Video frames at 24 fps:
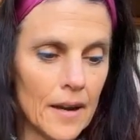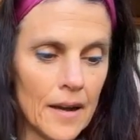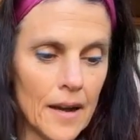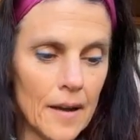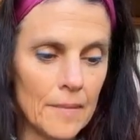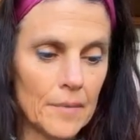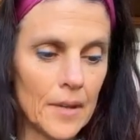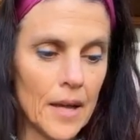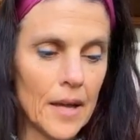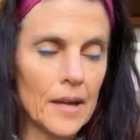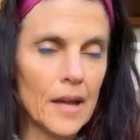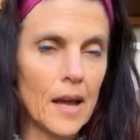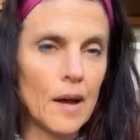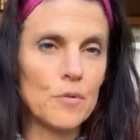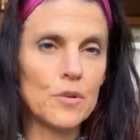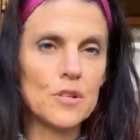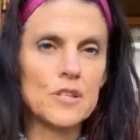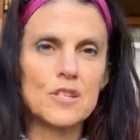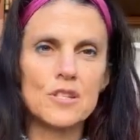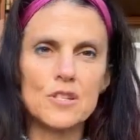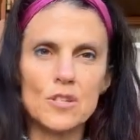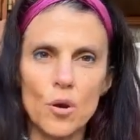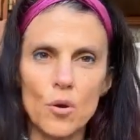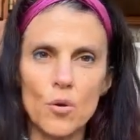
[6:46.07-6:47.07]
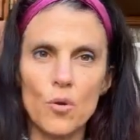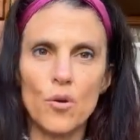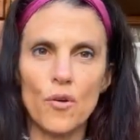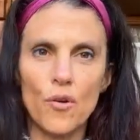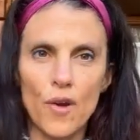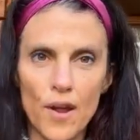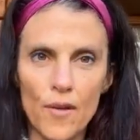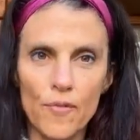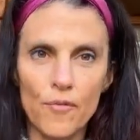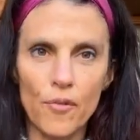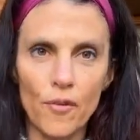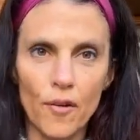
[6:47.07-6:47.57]
I'm like, I was so
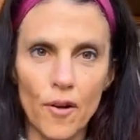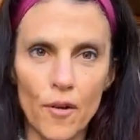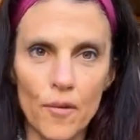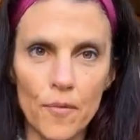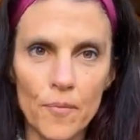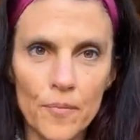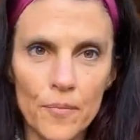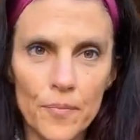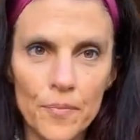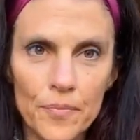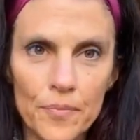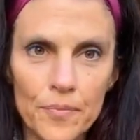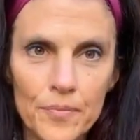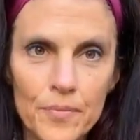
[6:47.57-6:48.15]
grateful